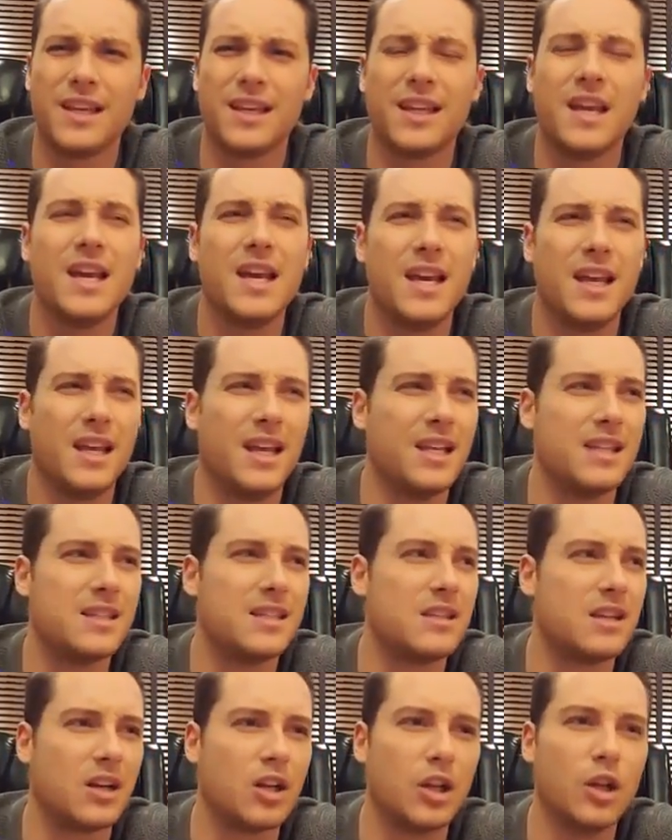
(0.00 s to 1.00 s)
like
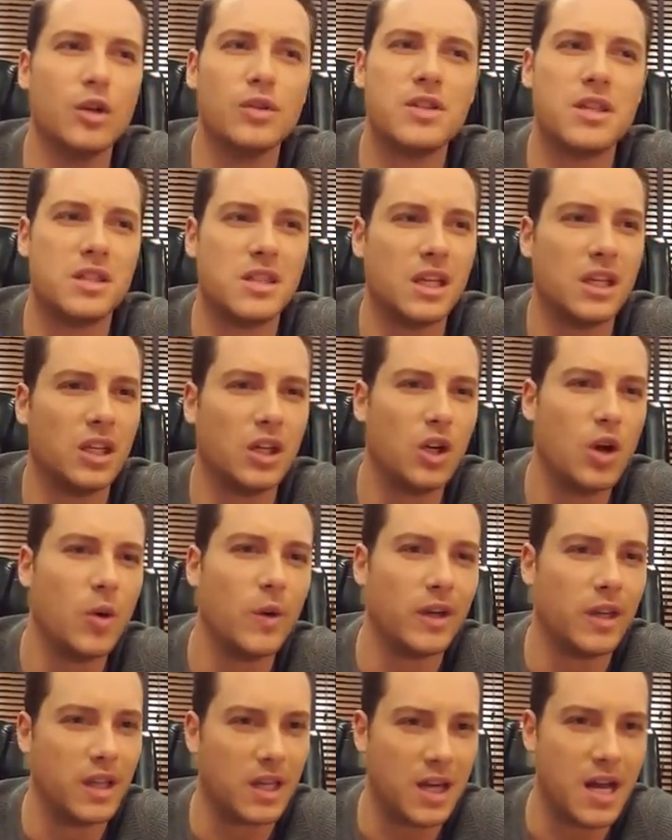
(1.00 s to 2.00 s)
it's the closest thing to
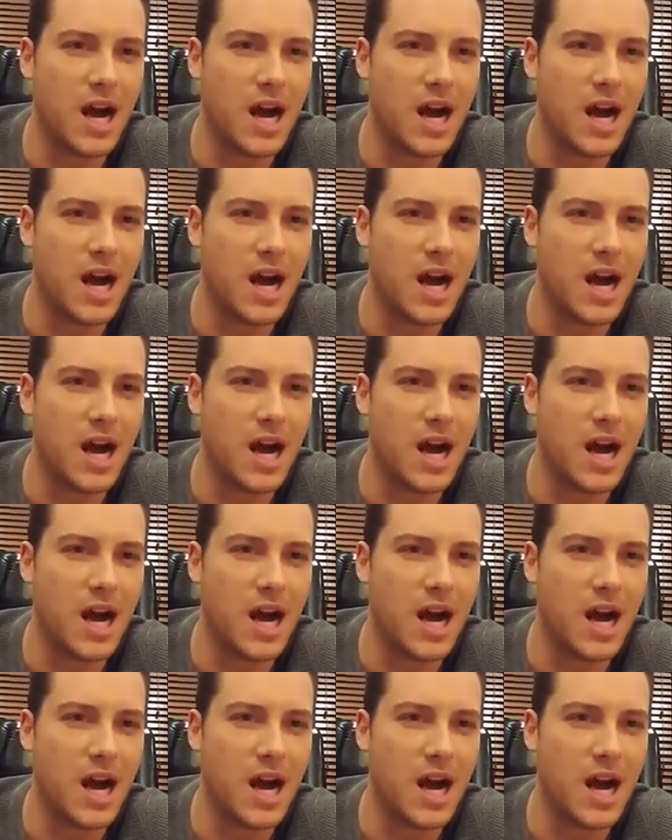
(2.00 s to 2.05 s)
going to the